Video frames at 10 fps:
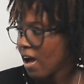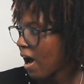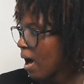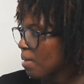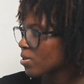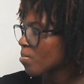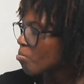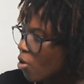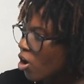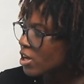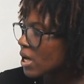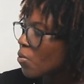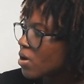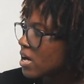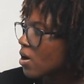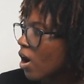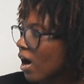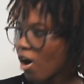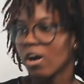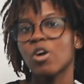the more they would
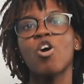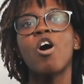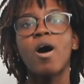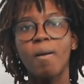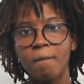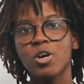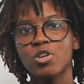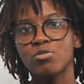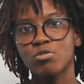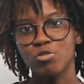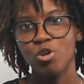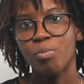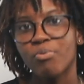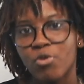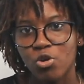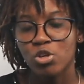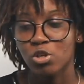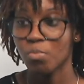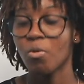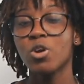come to your product,
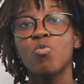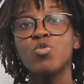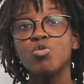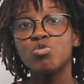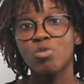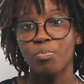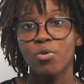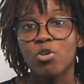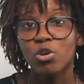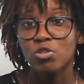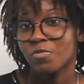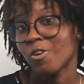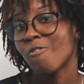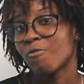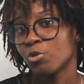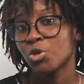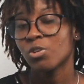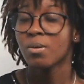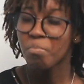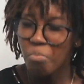or the more they will use your product of their own
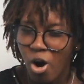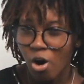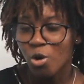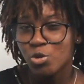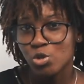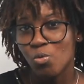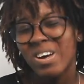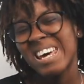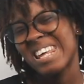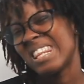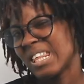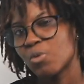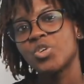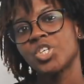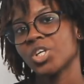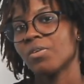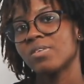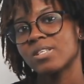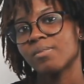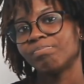volition, the more also they would share
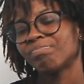it.